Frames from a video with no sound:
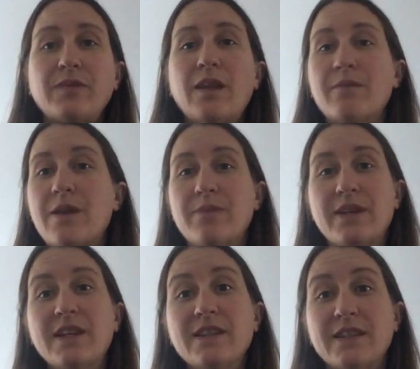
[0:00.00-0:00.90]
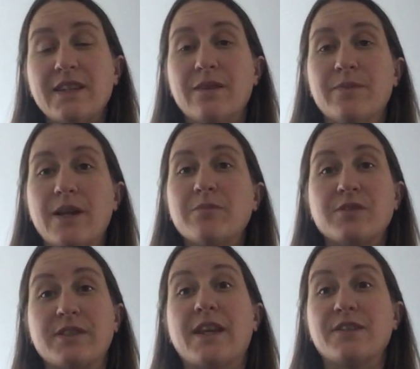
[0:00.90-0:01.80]
be in the unbearable
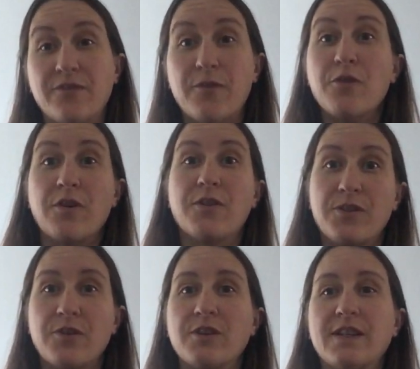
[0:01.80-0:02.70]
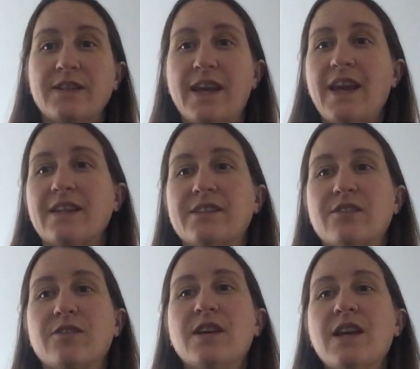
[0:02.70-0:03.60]
stage for 30 days.
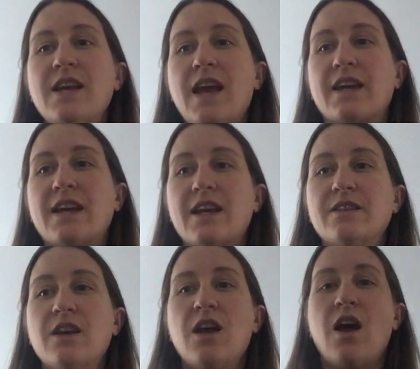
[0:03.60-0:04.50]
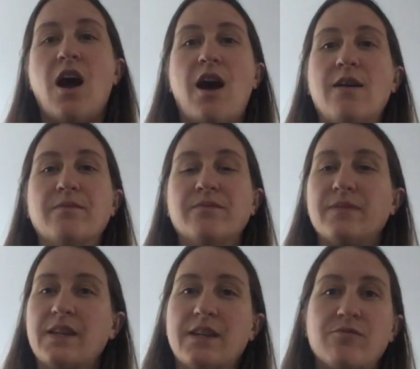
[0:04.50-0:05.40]
So again,
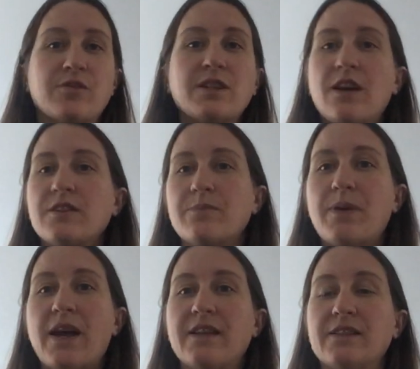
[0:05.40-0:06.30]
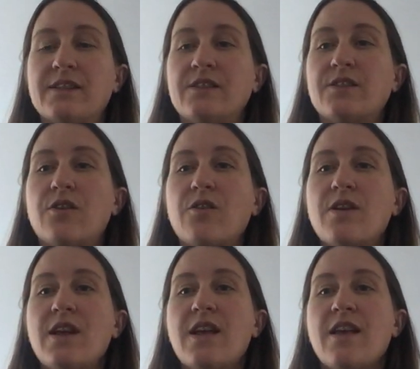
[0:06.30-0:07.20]
it really all depends. And so
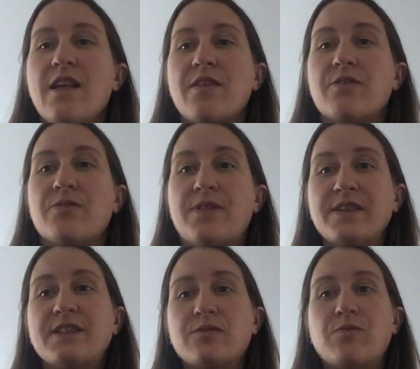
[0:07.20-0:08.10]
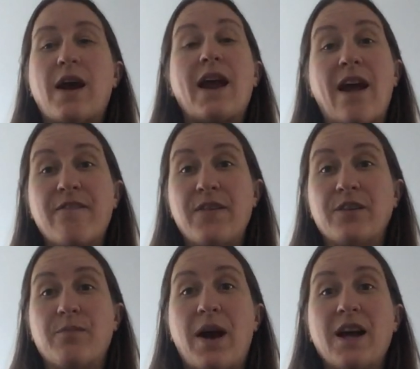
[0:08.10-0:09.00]
this is why I
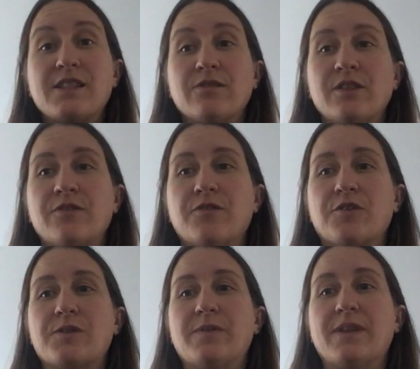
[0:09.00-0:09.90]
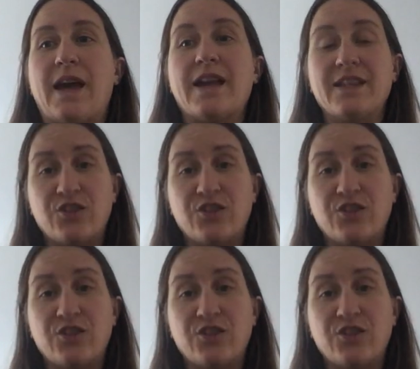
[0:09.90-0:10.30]
feel positive reinforcement, that